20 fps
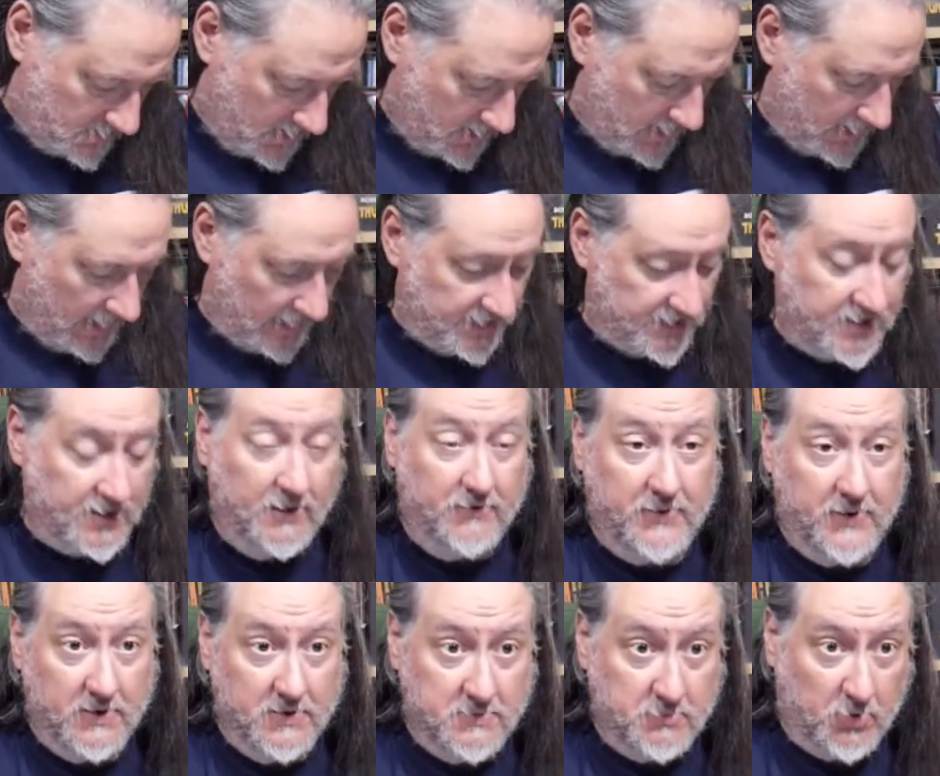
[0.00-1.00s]
And see if
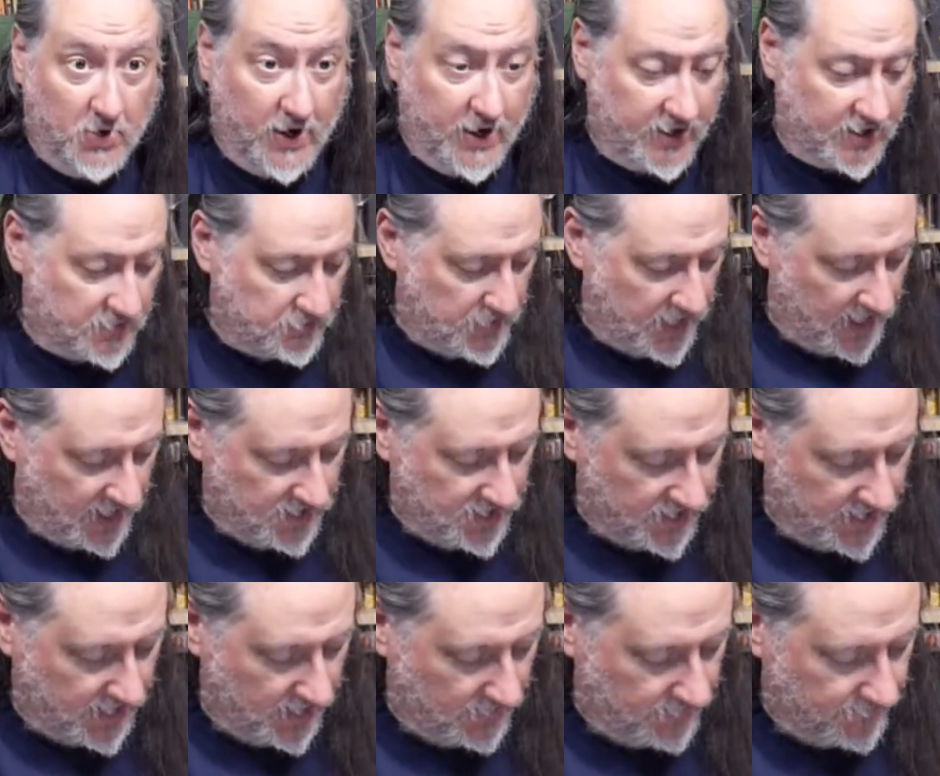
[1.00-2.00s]
there's product page
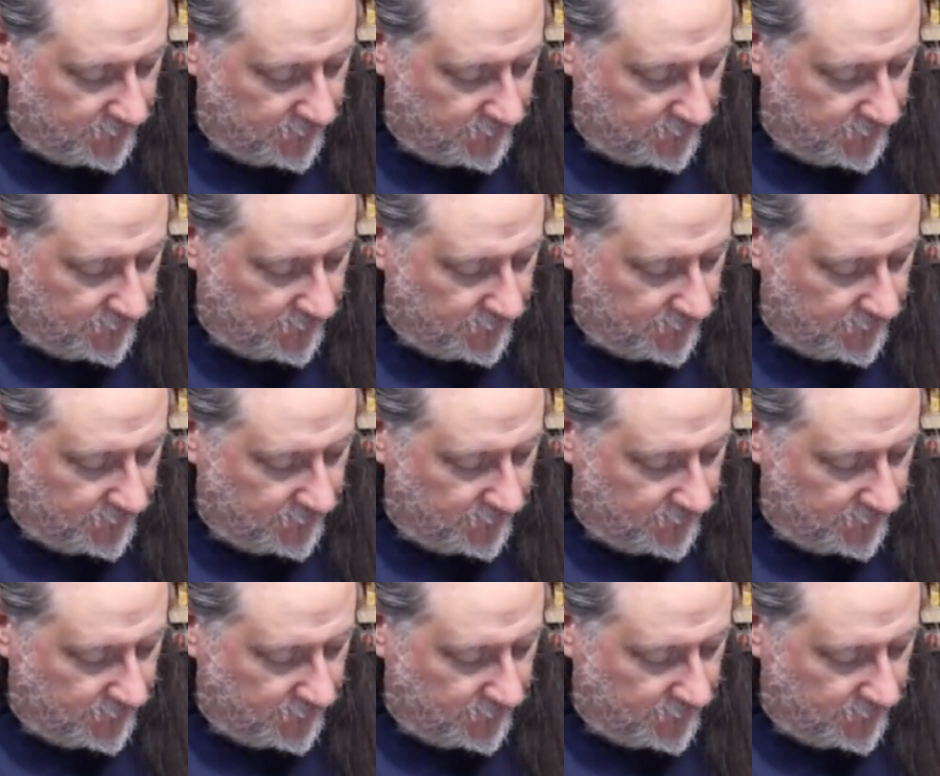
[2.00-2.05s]
in it.